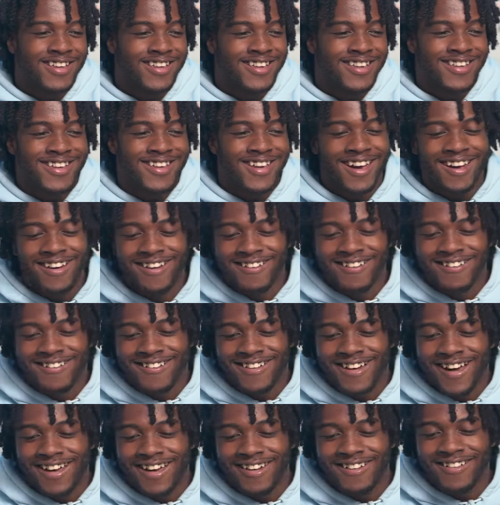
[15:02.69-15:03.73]
Yo,
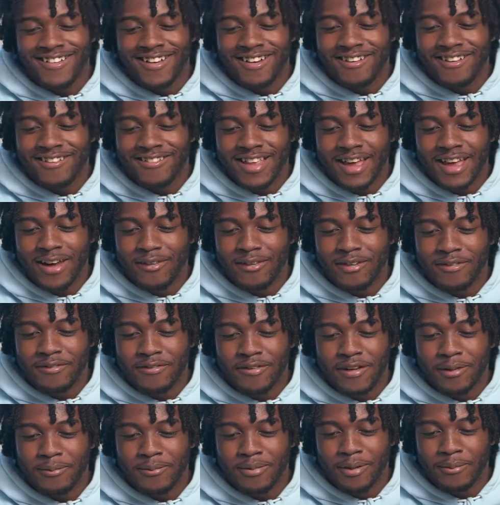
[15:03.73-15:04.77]
I don't know if that would
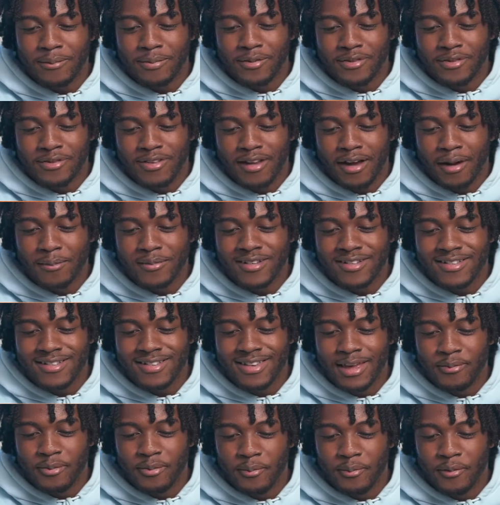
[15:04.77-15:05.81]
offend people, so I'm going to just
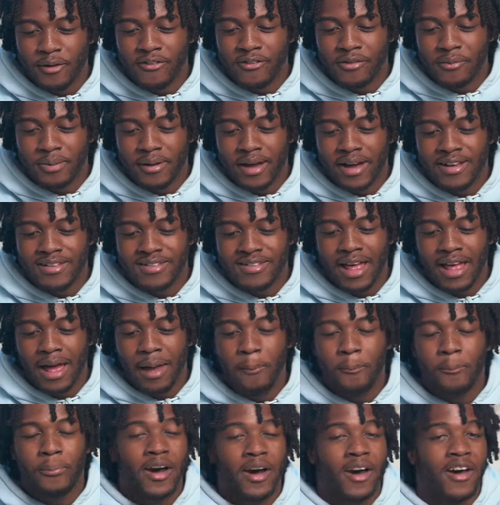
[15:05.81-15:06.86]
keep it moving past that.
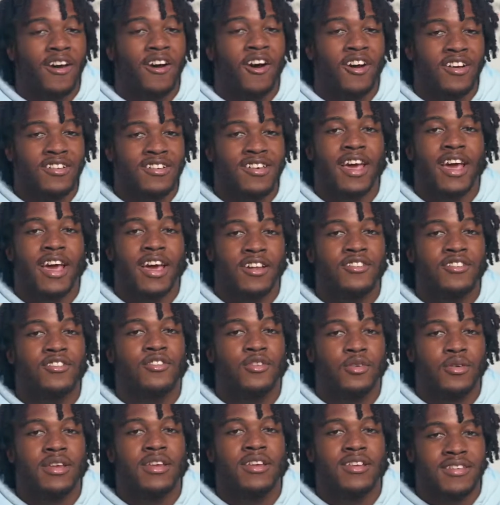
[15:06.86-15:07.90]
But RJ haters do
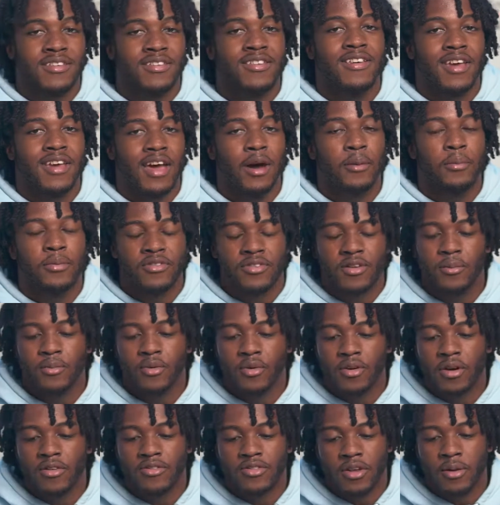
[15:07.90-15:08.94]
need to seek help of
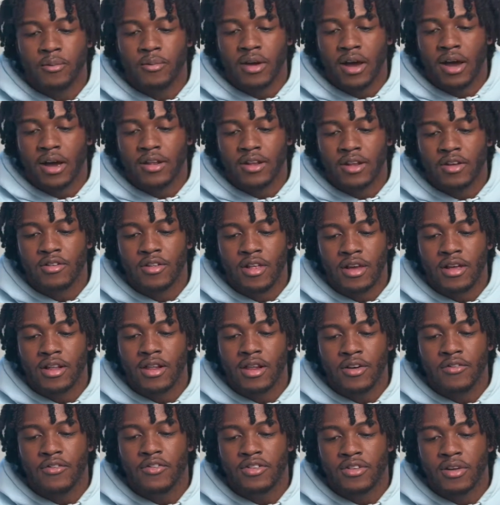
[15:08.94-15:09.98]
some kind, though. Like, look
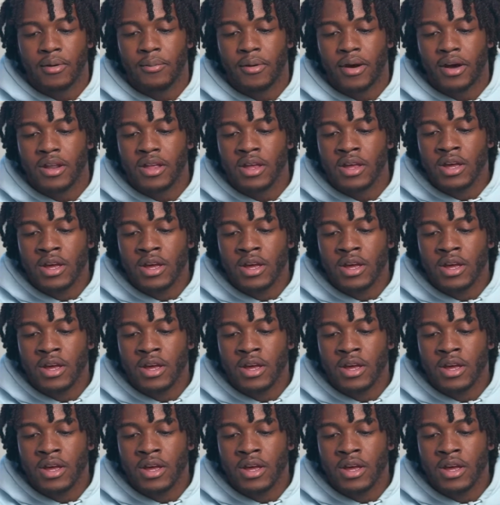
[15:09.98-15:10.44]
for somebody.